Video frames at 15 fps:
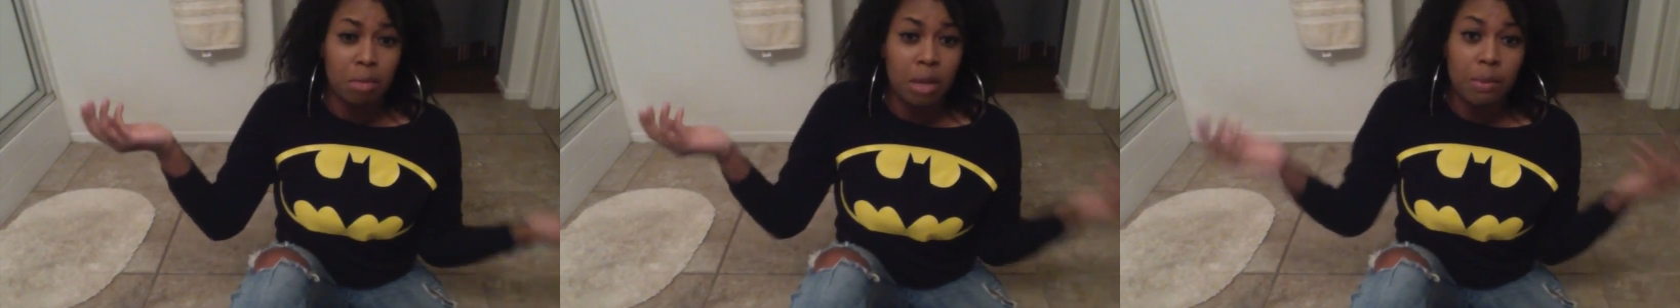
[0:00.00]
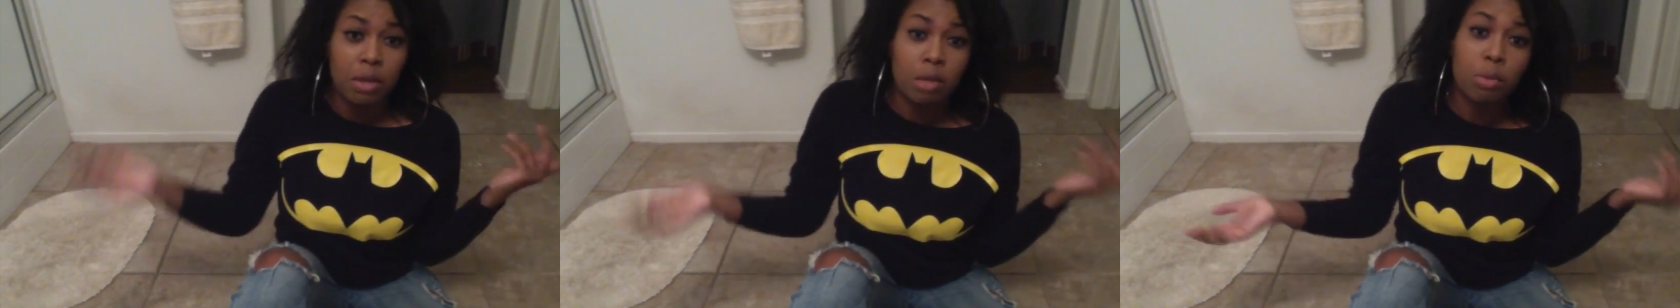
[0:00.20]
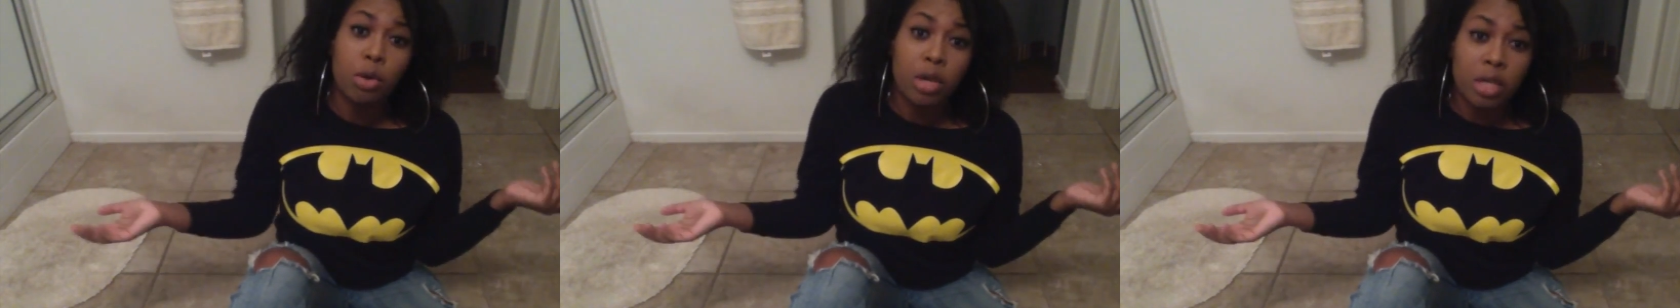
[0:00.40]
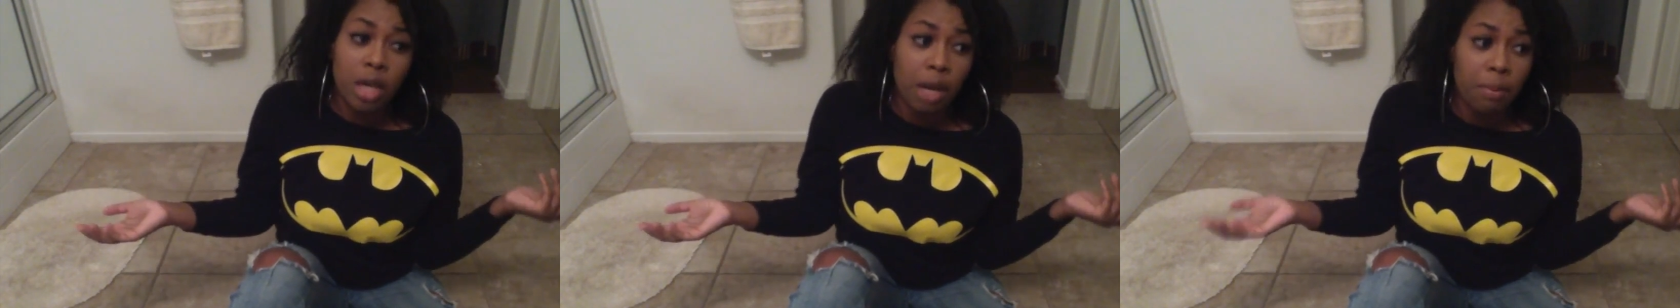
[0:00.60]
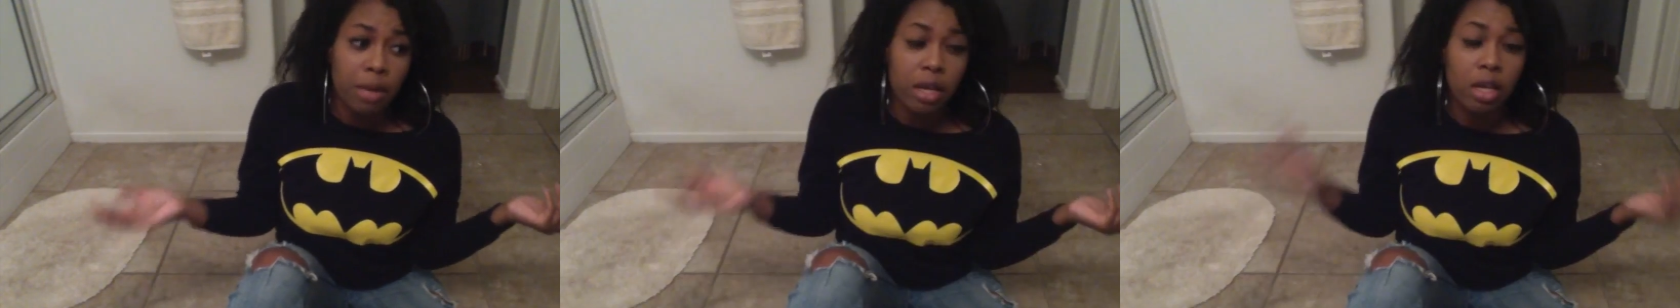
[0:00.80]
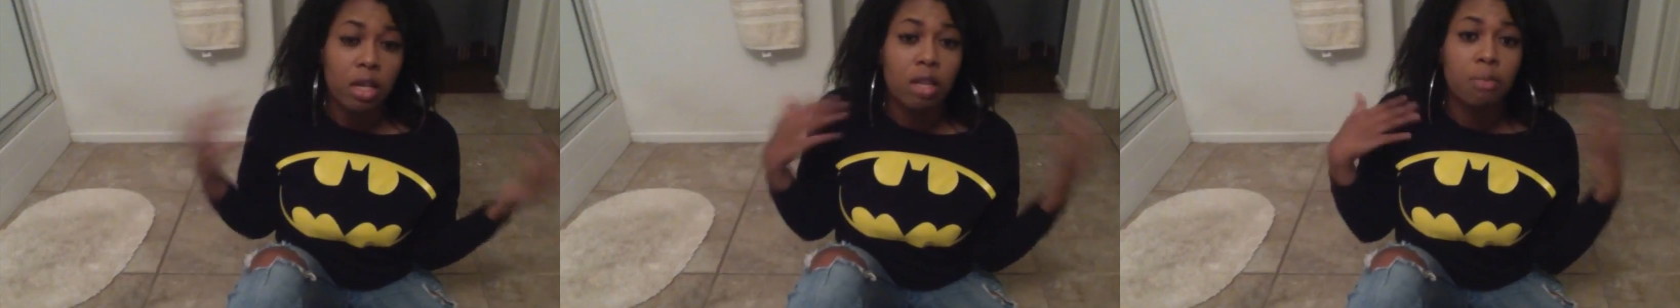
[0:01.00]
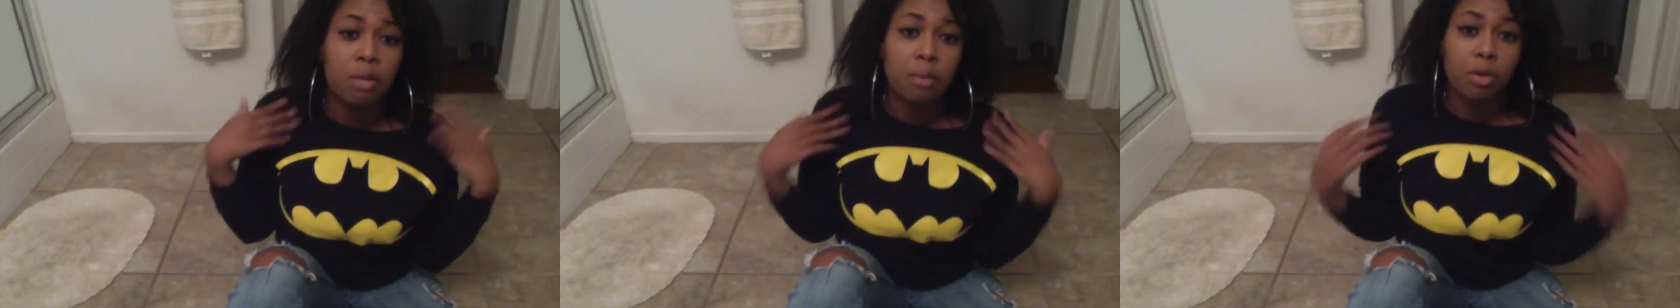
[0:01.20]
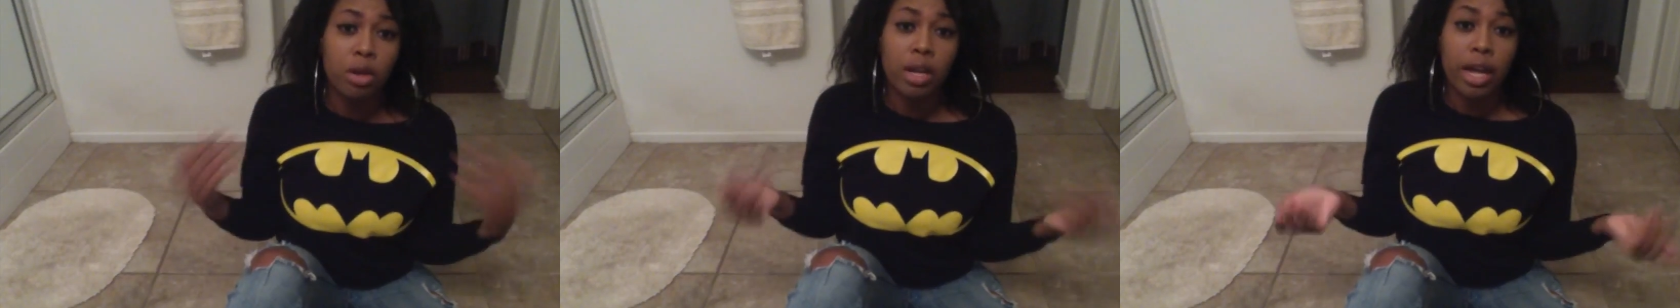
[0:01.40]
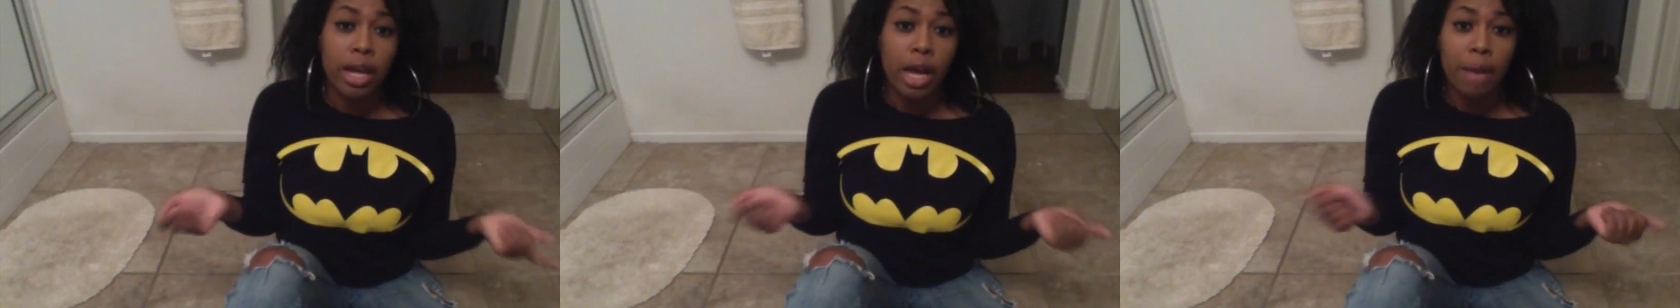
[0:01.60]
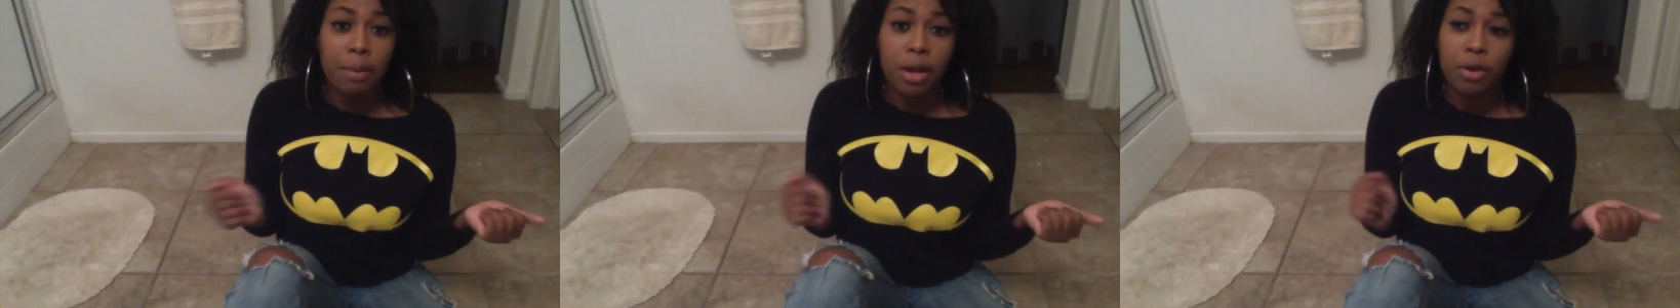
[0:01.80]
Maybe it's a boring topic, and people are like,
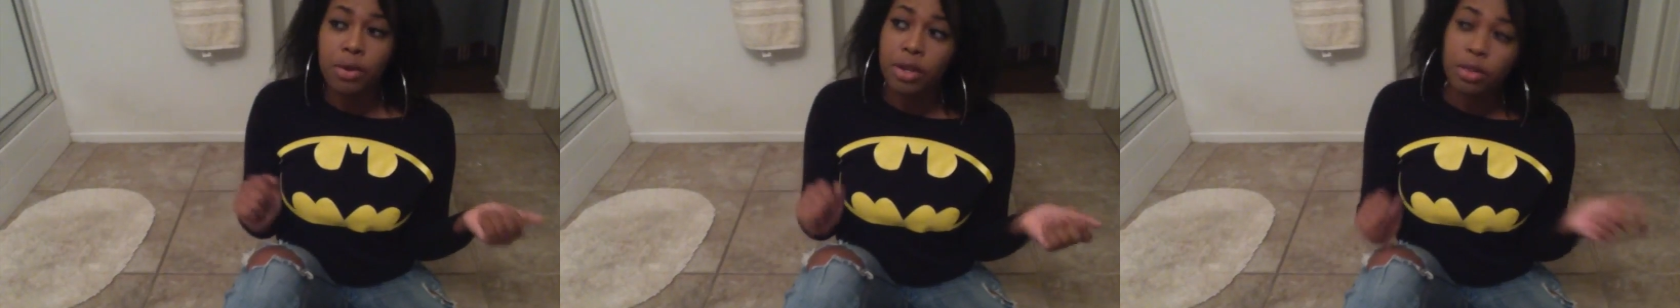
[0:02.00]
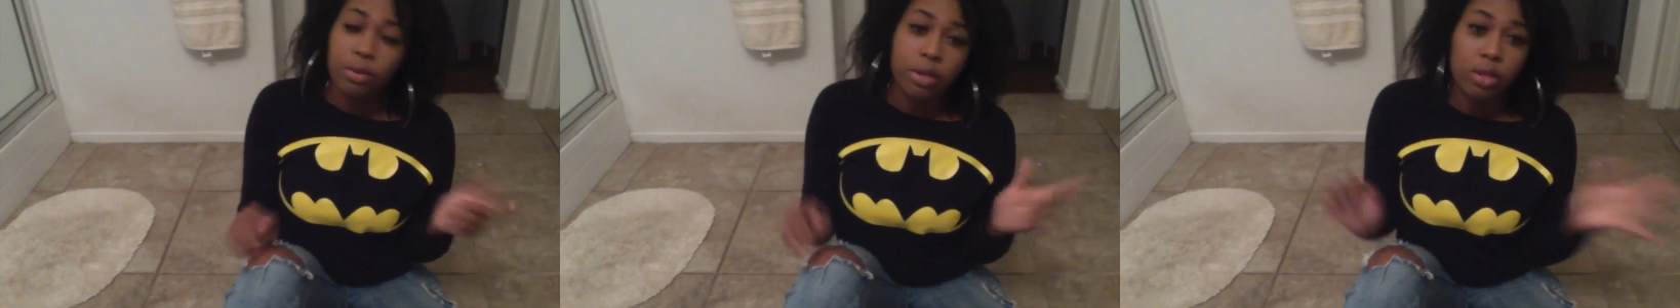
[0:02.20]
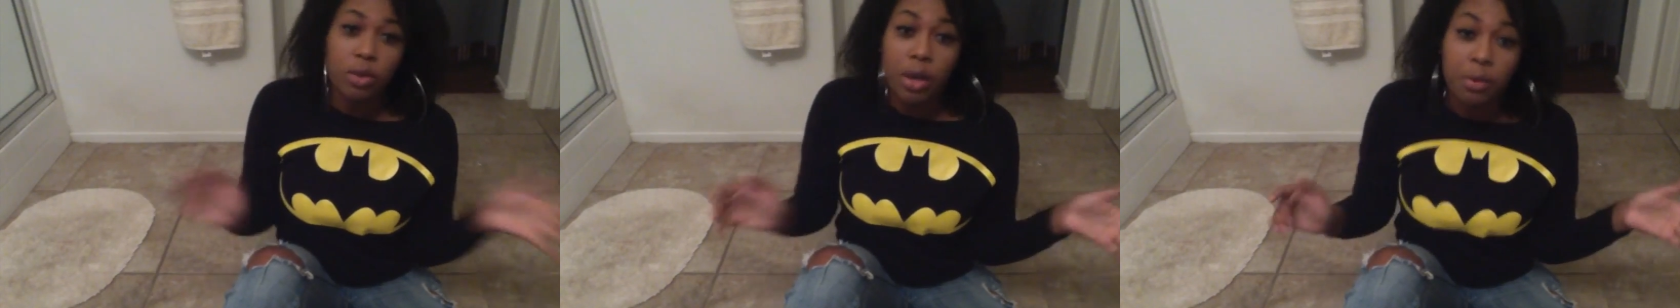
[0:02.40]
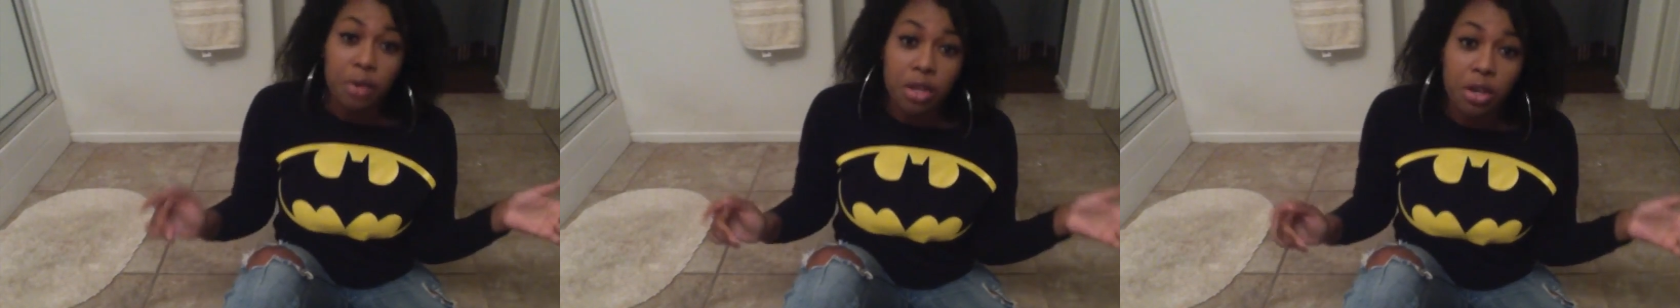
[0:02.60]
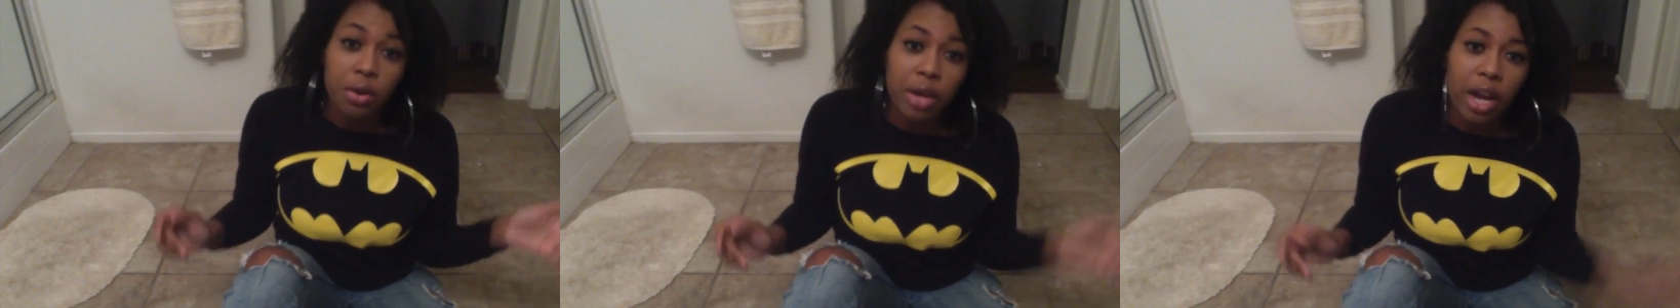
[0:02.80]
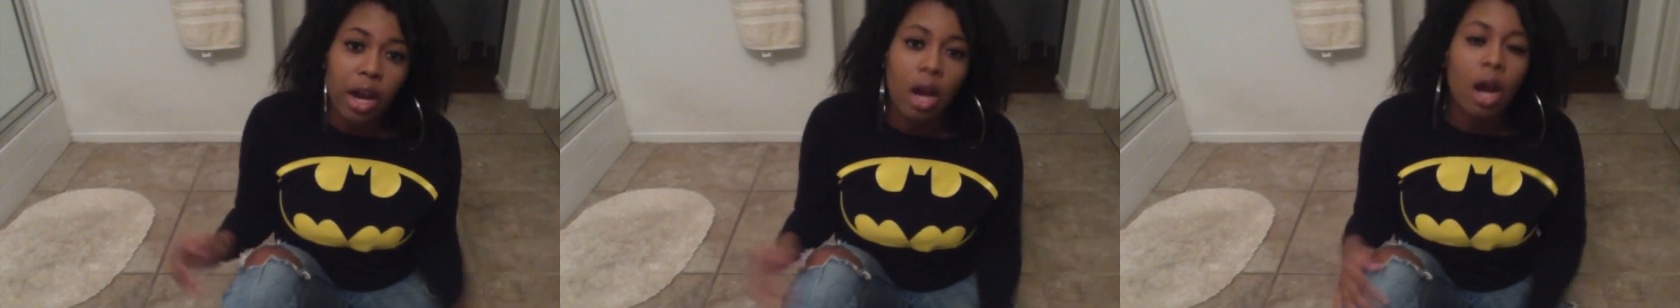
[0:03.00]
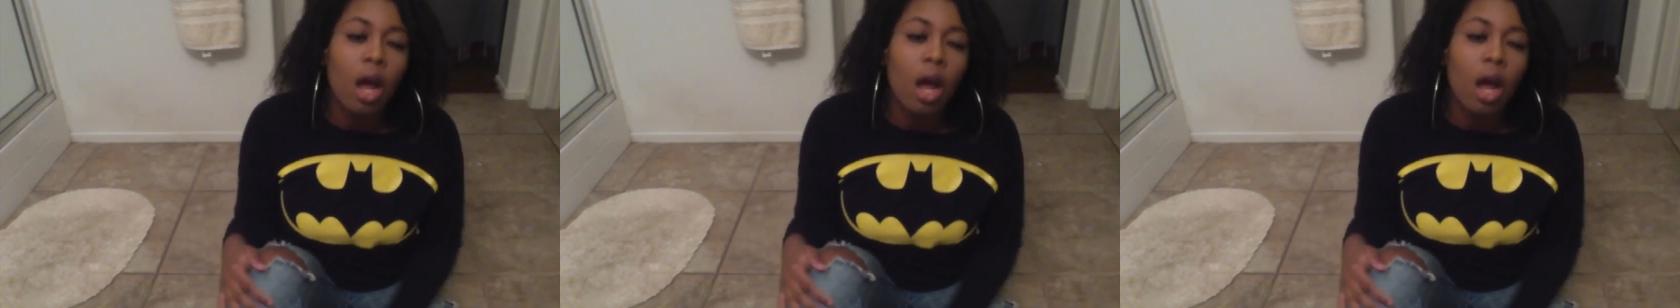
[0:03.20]
I'm not going through it, so I really don't care.